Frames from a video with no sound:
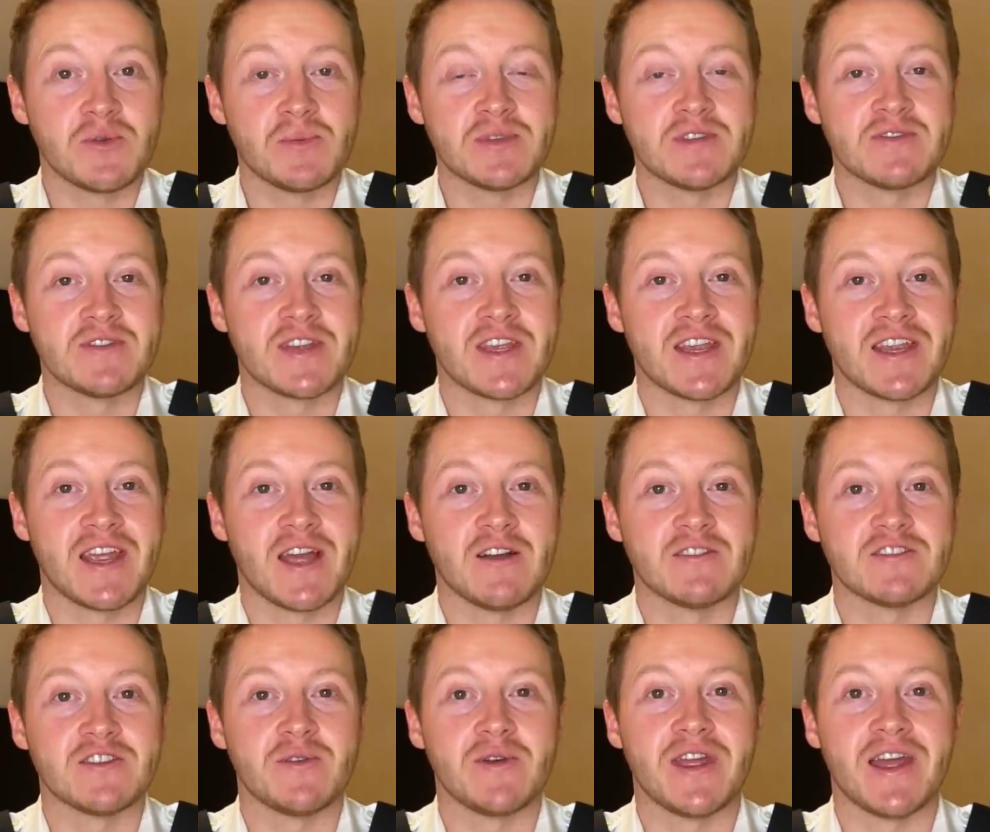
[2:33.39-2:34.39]
the Pacific
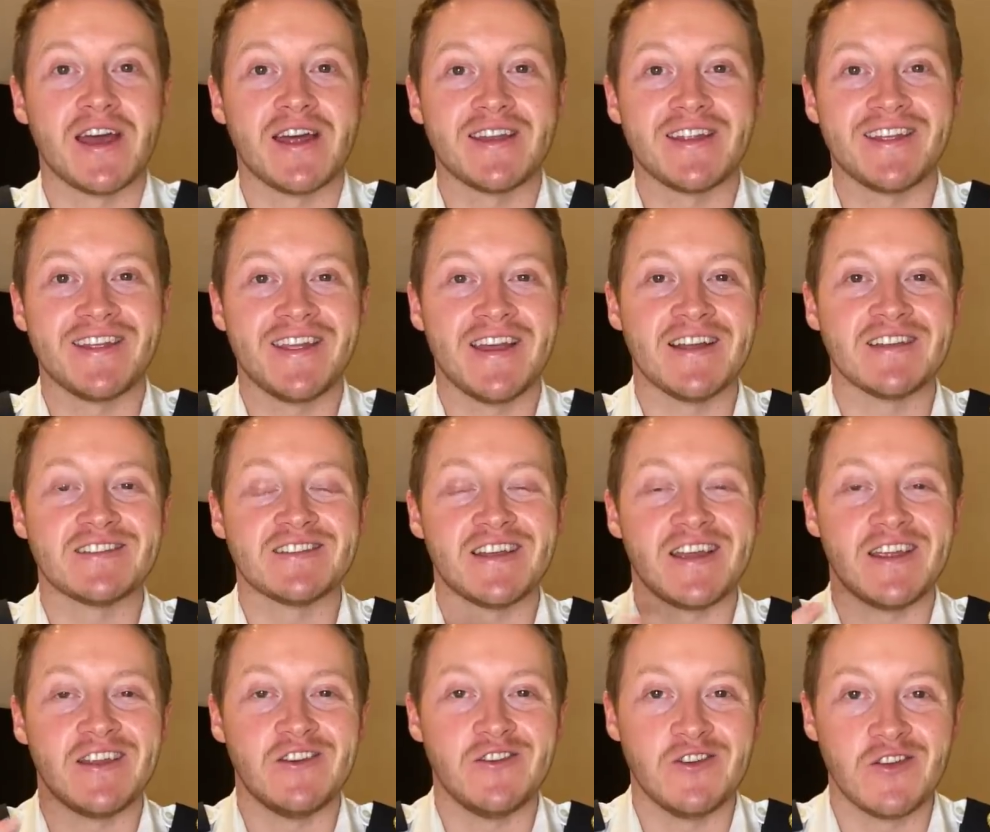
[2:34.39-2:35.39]
Encounter, I had yet
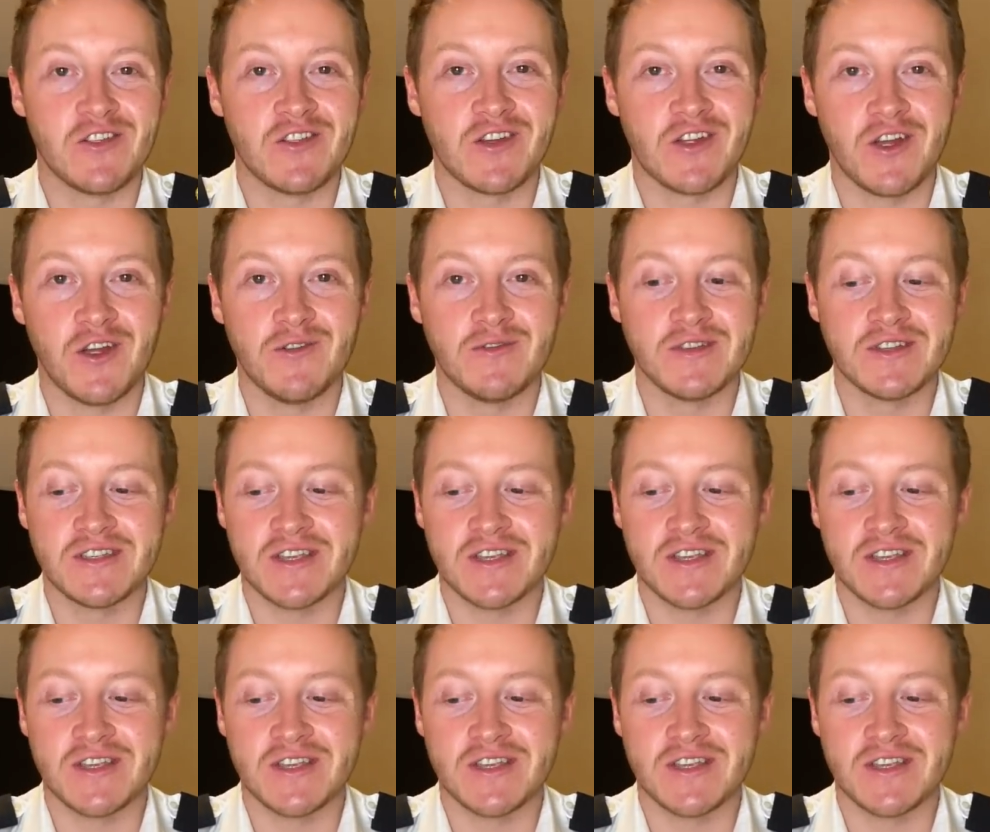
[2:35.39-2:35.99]
another COVID